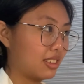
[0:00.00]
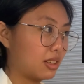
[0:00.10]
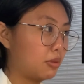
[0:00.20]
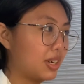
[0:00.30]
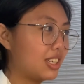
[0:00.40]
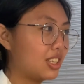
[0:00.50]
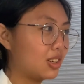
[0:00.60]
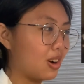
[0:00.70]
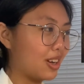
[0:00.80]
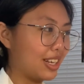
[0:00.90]
What? They're
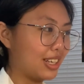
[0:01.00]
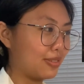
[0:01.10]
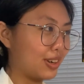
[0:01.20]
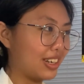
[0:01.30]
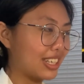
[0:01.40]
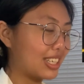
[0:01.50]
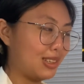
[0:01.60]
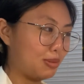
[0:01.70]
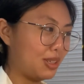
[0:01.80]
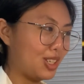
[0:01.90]
all hitting different.
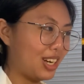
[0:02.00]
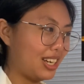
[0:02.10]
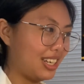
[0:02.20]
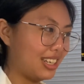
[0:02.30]
Excuse me, Shinee?